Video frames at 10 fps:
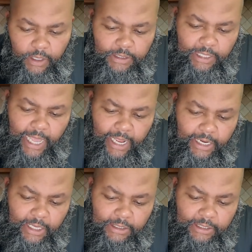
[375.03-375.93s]

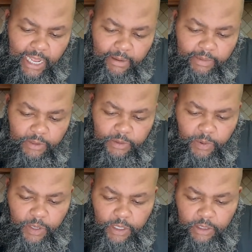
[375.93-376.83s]
slide stop
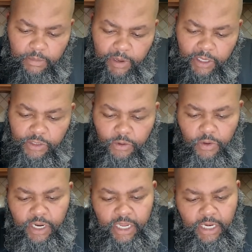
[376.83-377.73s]
spring, making
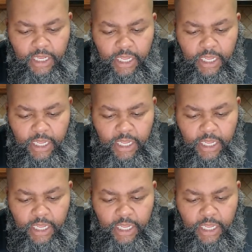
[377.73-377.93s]
sure that